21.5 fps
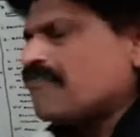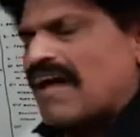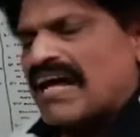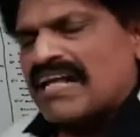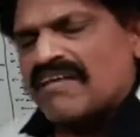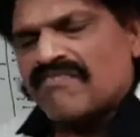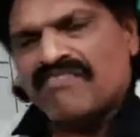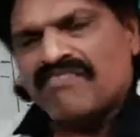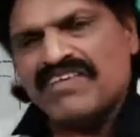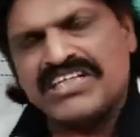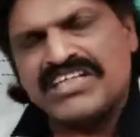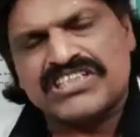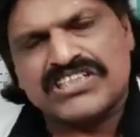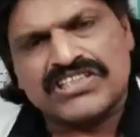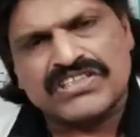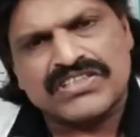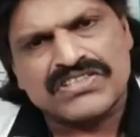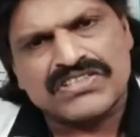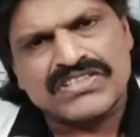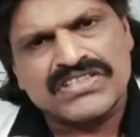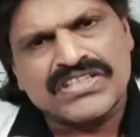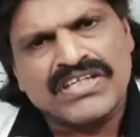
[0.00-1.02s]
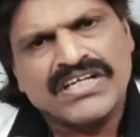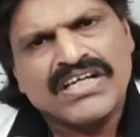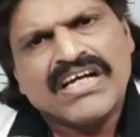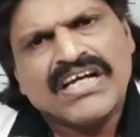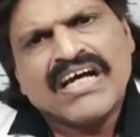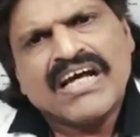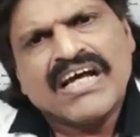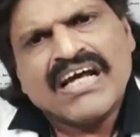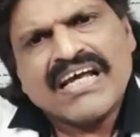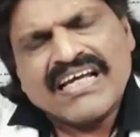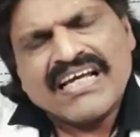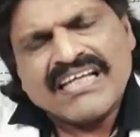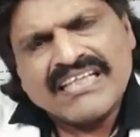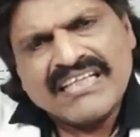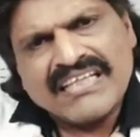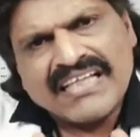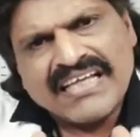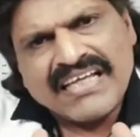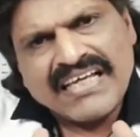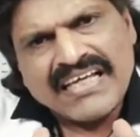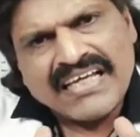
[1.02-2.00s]
fact features in
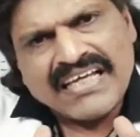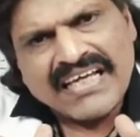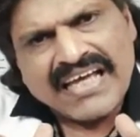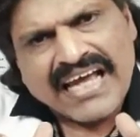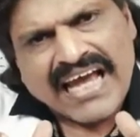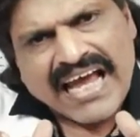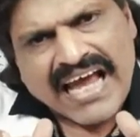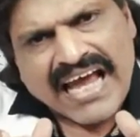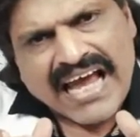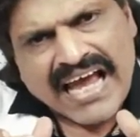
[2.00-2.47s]
the